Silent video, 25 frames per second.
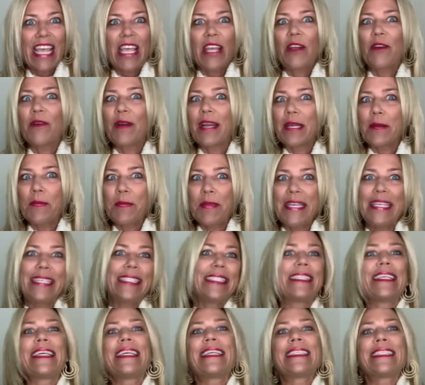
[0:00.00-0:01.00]
Great
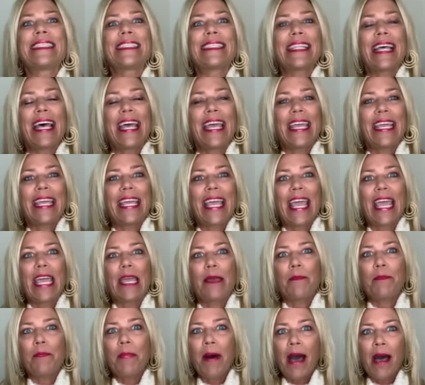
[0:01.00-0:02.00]
pieces like
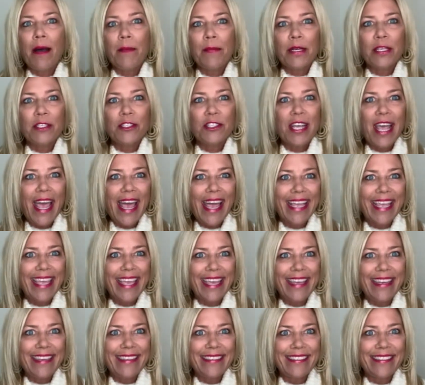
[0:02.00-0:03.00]
a bomber
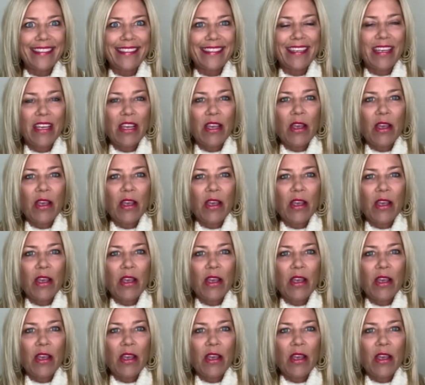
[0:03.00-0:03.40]
jacket